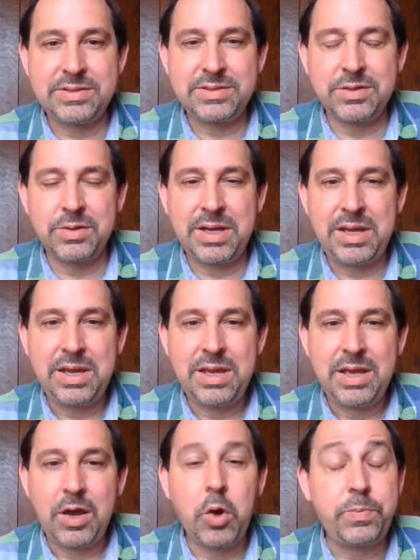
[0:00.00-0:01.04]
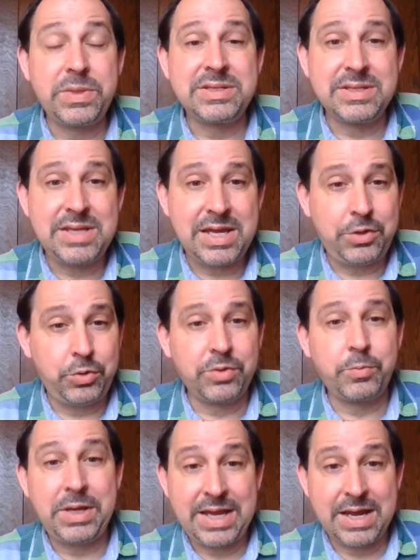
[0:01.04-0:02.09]
So I hope that today you can
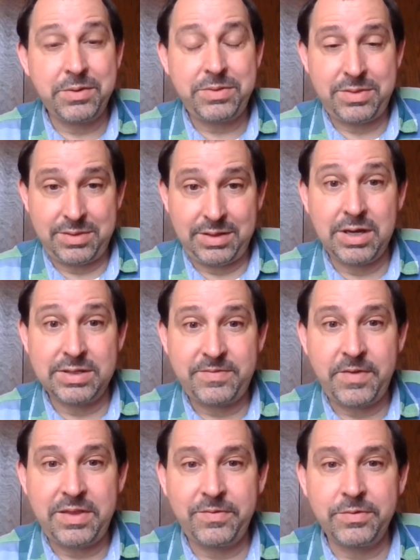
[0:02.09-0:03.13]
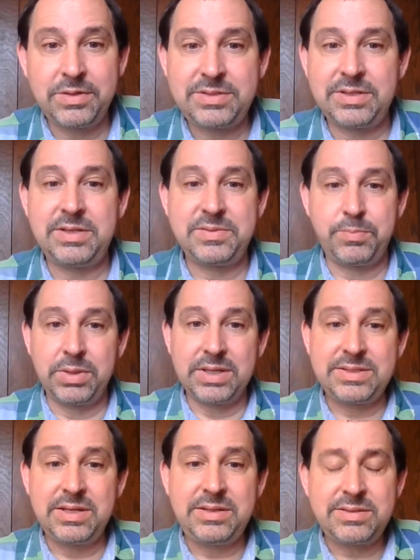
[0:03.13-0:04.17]
recount God's faithfulness and his
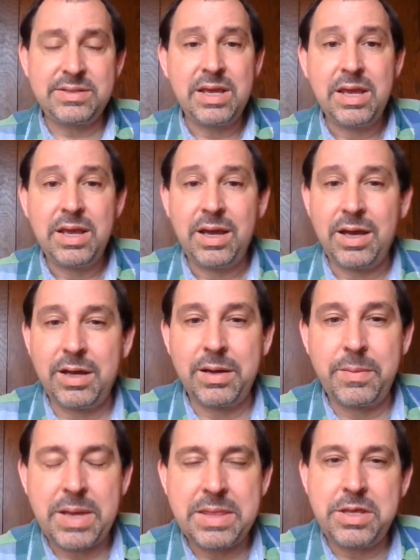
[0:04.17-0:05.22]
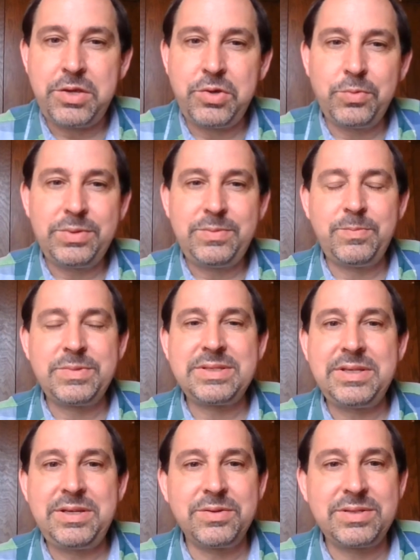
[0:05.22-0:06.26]
blessings, and that you would
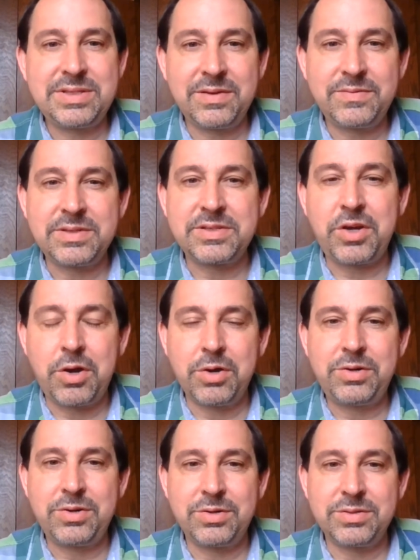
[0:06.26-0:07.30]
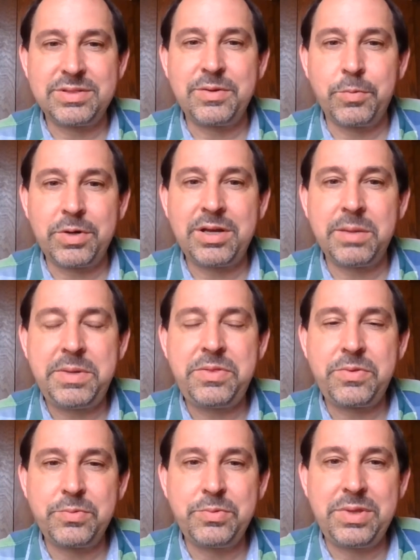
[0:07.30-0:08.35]
see yourselves as conquerors, that we're coming
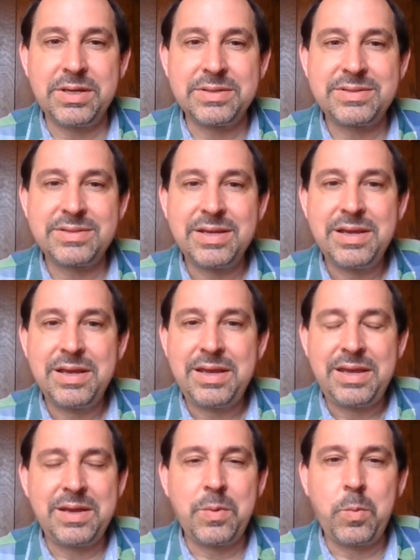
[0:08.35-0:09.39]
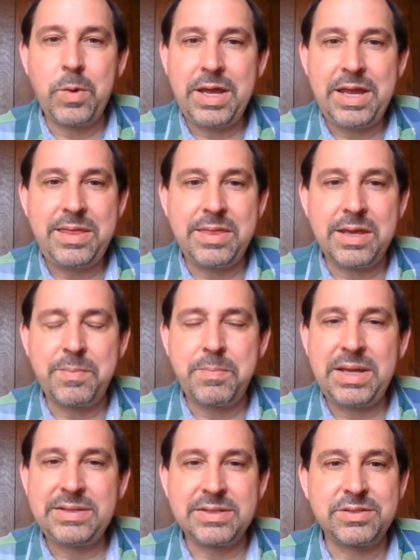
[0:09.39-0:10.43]
through this in a way that
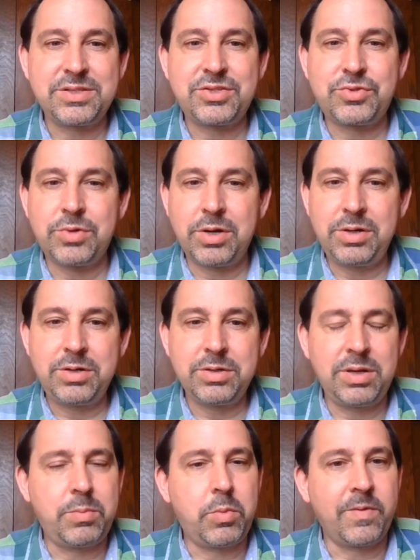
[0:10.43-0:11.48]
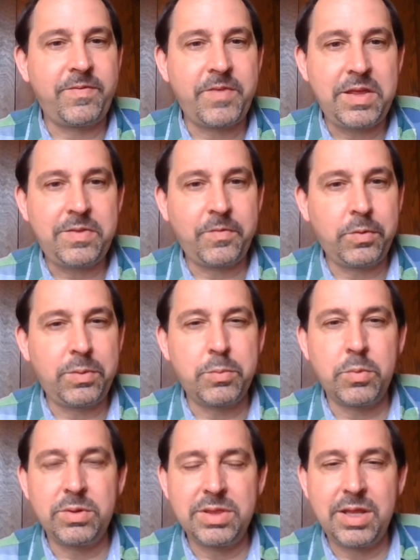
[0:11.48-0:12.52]
makes us stronger and more faithful and
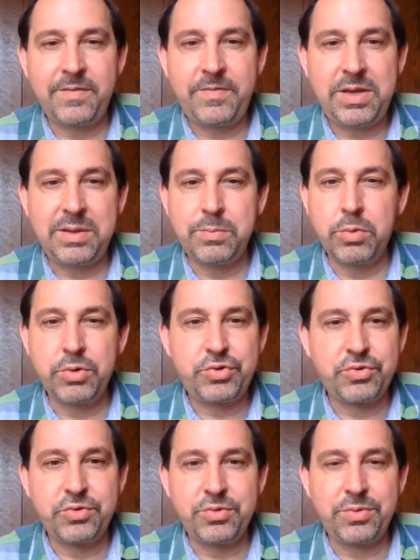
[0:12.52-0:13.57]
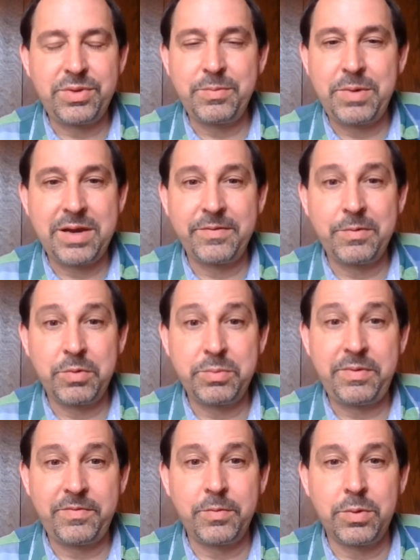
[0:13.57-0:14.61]
more loving and more true than we ever were
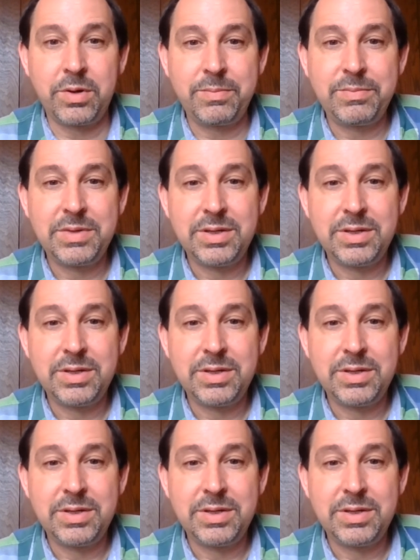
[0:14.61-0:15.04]
before.